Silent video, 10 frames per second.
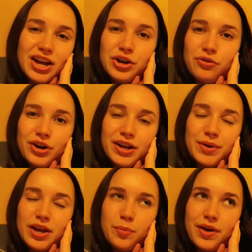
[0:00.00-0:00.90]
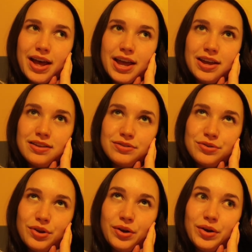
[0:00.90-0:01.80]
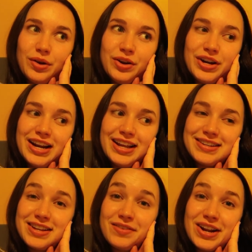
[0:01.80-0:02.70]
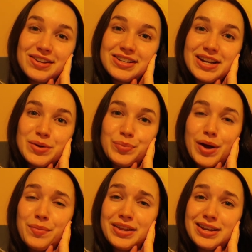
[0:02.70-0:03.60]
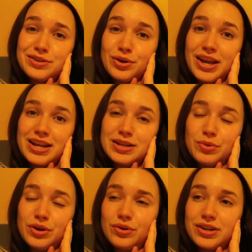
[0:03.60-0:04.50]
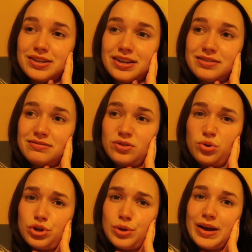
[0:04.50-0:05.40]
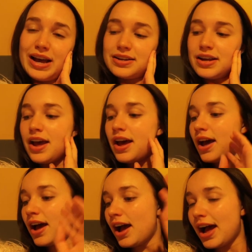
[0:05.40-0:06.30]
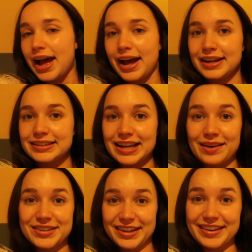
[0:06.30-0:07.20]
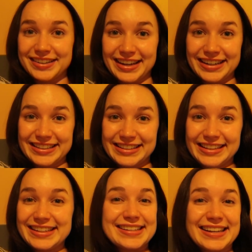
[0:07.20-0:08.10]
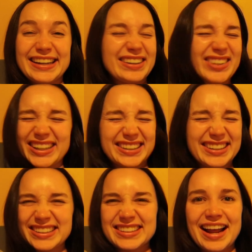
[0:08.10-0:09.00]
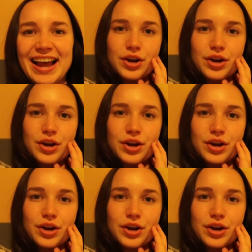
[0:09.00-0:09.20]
I know I've got to be up at 8, so I'll only get like 7 hours sleep, but I mean, that's okay, to be honest. That's not too bad. And I'm so excited to see Izzy, oh my gosh.